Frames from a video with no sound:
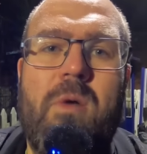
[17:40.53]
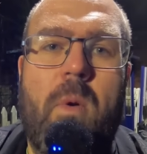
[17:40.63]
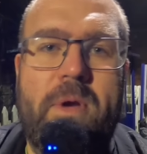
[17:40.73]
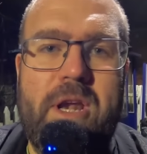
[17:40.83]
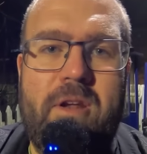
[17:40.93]

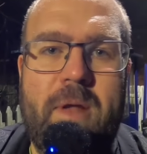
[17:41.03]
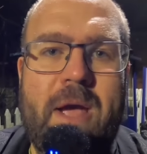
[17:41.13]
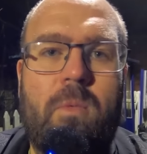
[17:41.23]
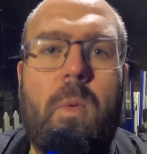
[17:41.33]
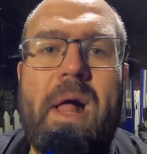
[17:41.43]
What we're going to do
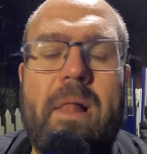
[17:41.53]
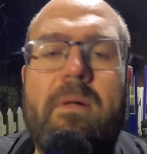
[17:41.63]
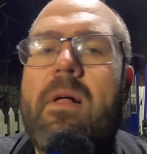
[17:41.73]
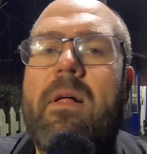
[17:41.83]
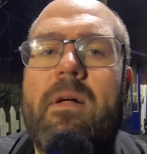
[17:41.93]
now, well,
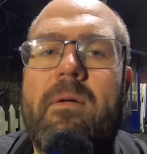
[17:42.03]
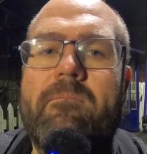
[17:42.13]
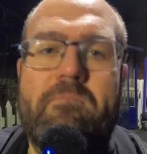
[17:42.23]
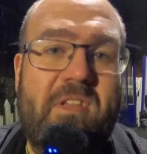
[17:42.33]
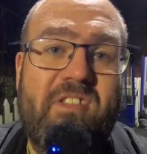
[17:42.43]

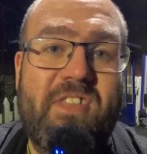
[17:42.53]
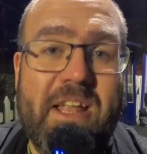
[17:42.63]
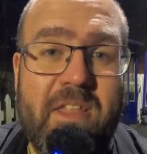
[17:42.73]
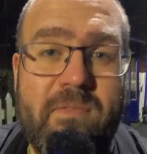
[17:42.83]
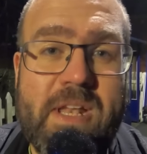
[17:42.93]
this is the
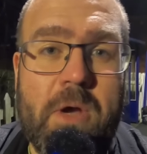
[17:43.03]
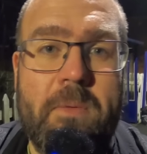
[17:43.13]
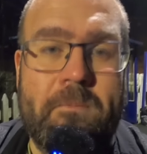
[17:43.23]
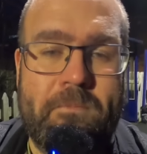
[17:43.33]
end of the video.